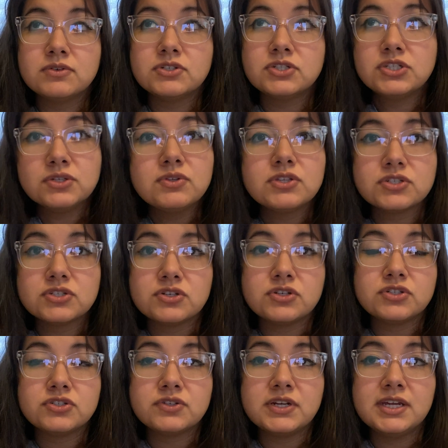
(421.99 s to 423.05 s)
do the
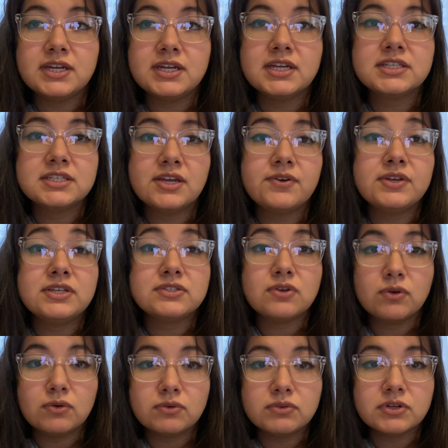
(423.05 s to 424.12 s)
surgery until he's
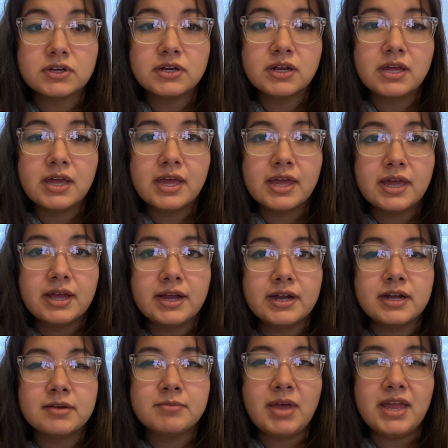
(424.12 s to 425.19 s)
older.
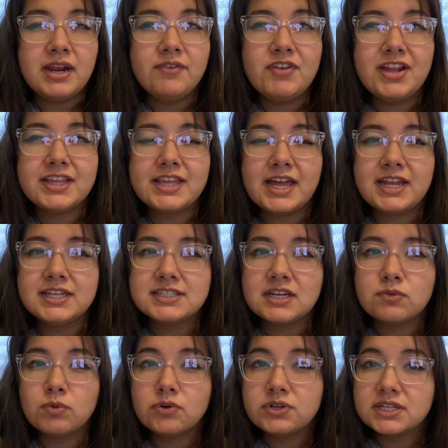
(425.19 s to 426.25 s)
And even at that, he said,
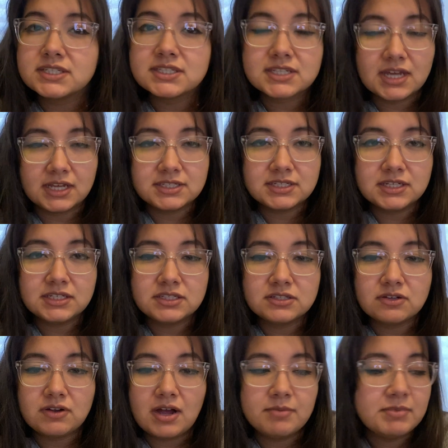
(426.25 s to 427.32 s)
we'll discuss it.
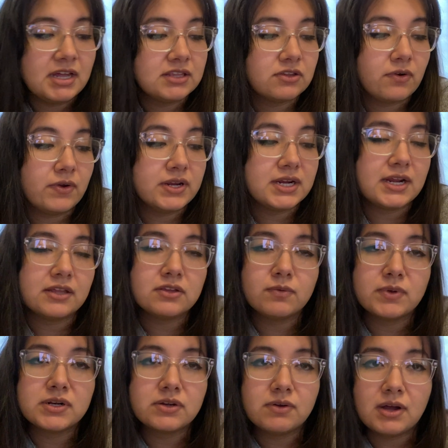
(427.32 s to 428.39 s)
So I'm not throwing it out the
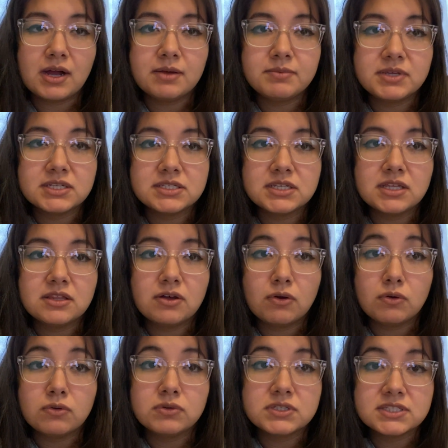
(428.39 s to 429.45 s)
window. Obviously, the
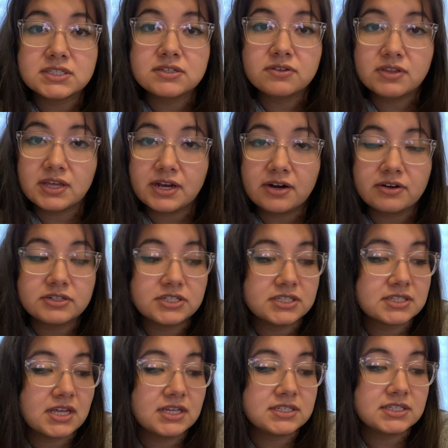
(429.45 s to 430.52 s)
hole is still there. Just
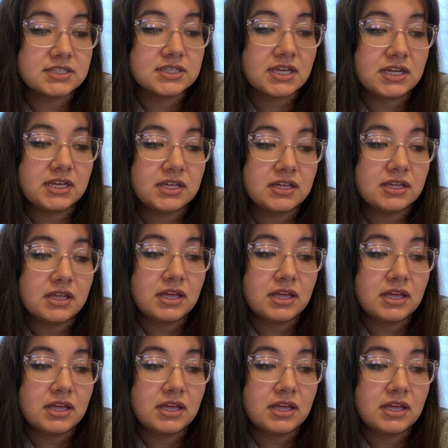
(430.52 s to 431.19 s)
because it's getting